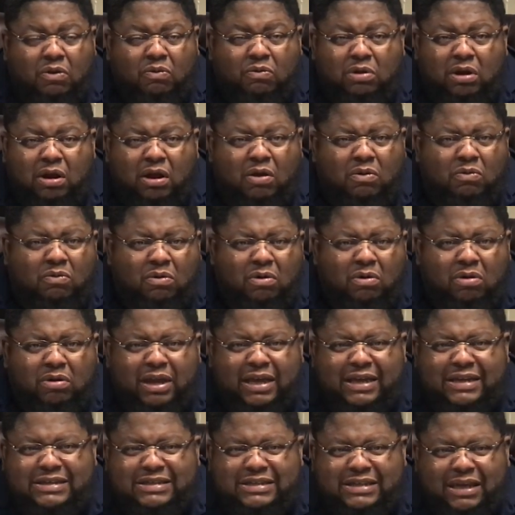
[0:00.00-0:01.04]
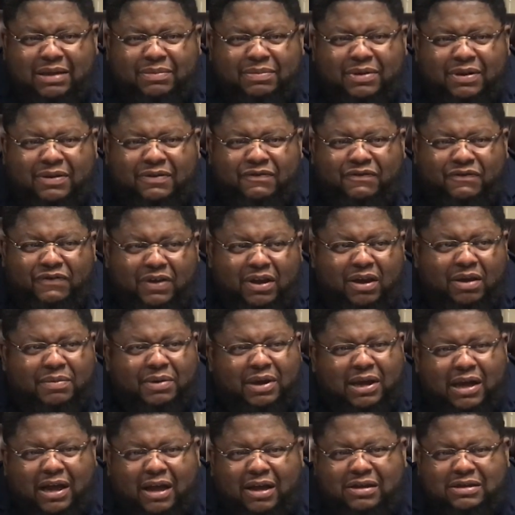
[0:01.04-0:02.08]
we don't want to exhibit fear,
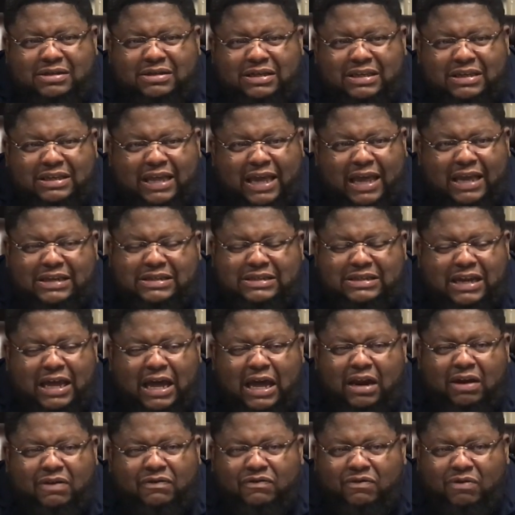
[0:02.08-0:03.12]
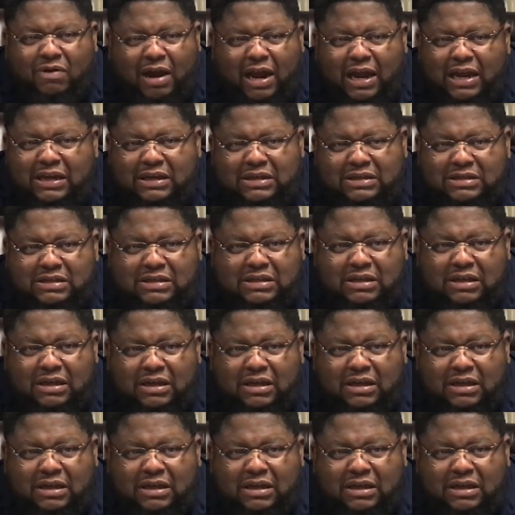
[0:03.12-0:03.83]
because that's not of Christ.